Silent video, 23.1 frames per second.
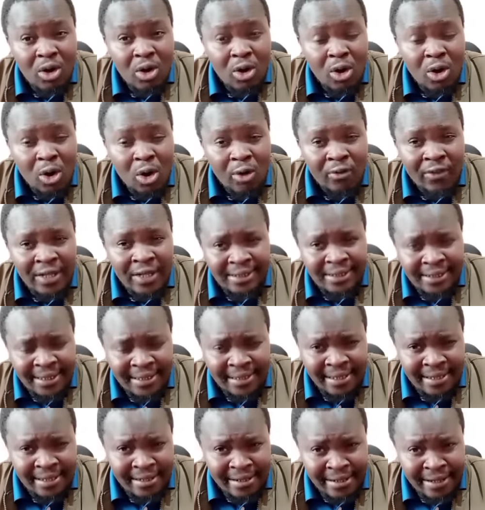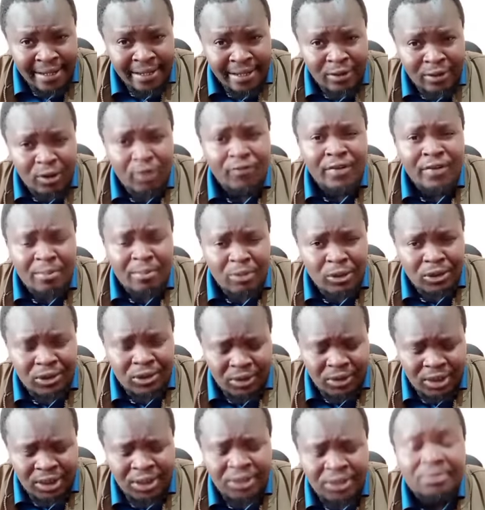on the second day of
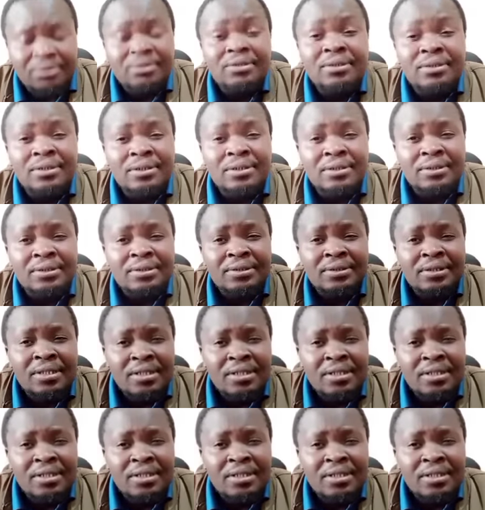demonstrations